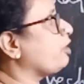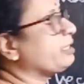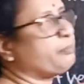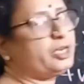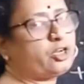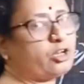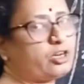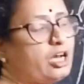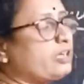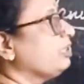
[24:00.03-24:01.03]
depend on
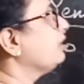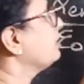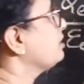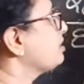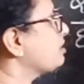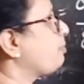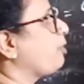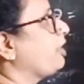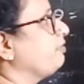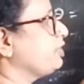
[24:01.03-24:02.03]
R. This is the
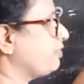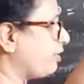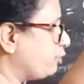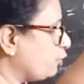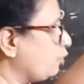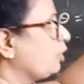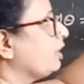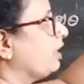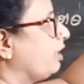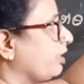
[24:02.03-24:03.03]
point which we have to
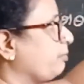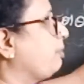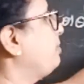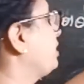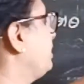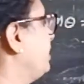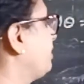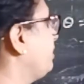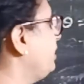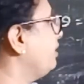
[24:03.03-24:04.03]
remember
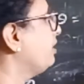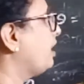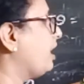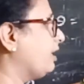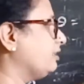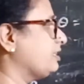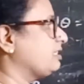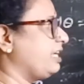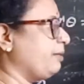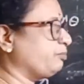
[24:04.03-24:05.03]
clearly. And the
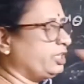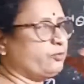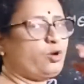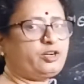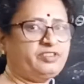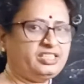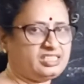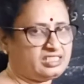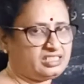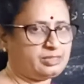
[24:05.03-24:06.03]
same thing what we
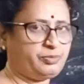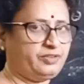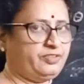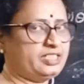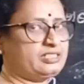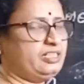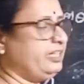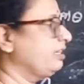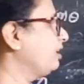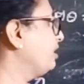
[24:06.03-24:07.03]
discussed previously,
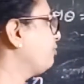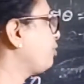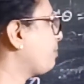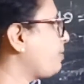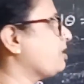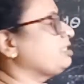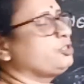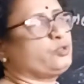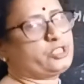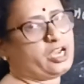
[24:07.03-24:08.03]
for a
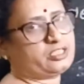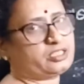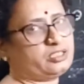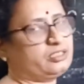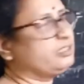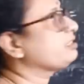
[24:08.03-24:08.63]
positive charge, the